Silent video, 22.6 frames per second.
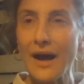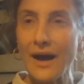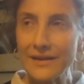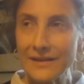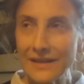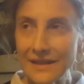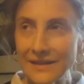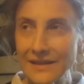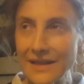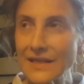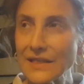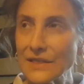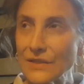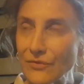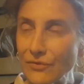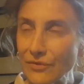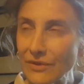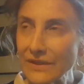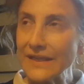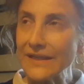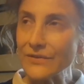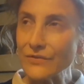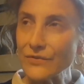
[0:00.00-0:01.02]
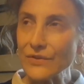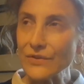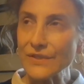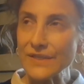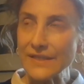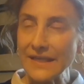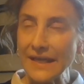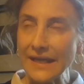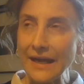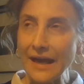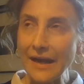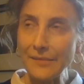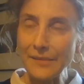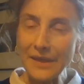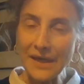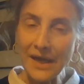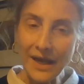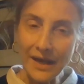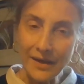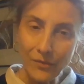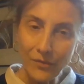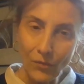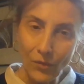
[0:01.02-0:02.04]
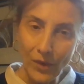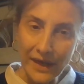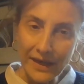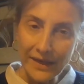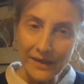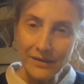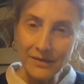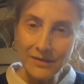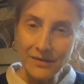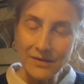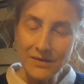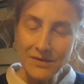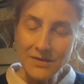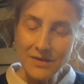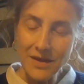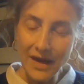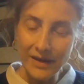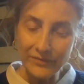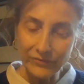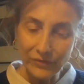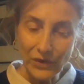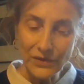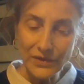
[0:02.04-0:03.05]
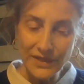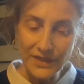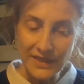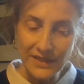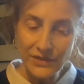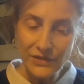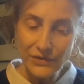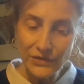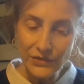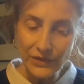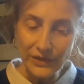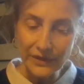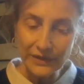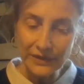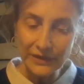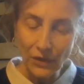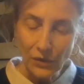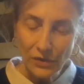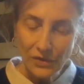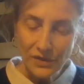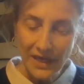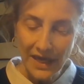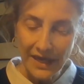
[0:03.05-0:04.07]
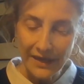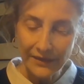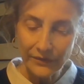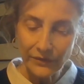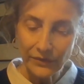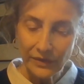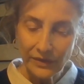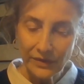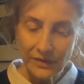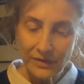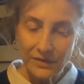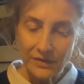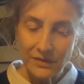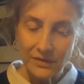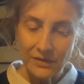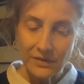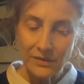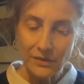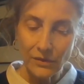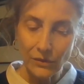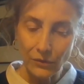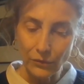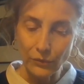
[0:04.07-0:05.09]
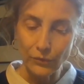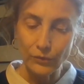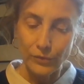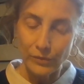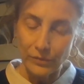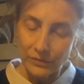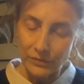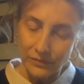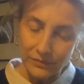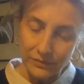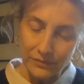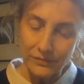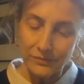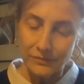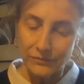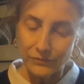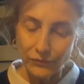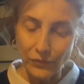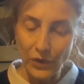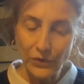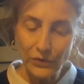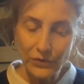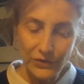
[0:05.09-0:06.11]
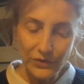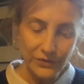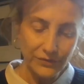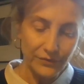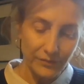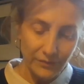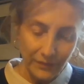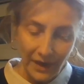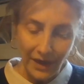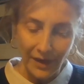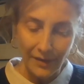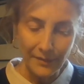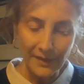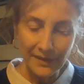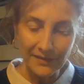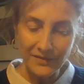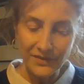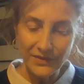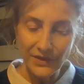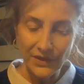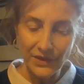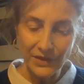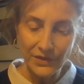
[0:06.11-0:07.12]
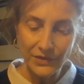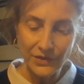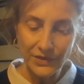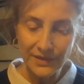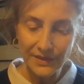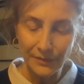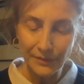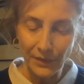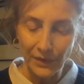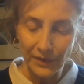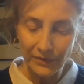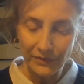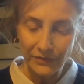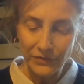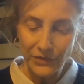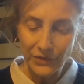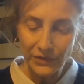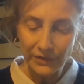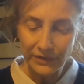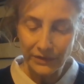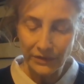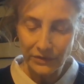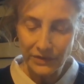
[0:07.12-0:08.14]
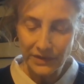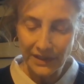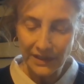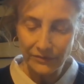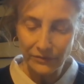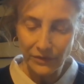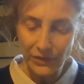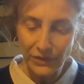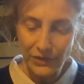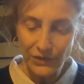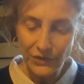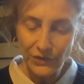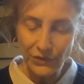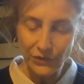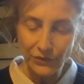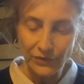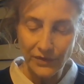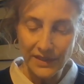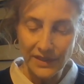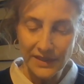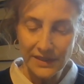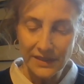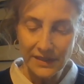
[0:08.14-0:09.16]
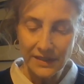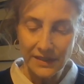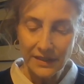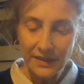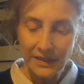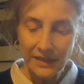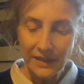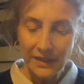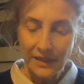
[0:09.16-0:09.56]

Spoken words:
I think that's really interesting. I mean, when I wrote it during lockdown, wrote up my research, as it were, during lockdown, wrote the stories,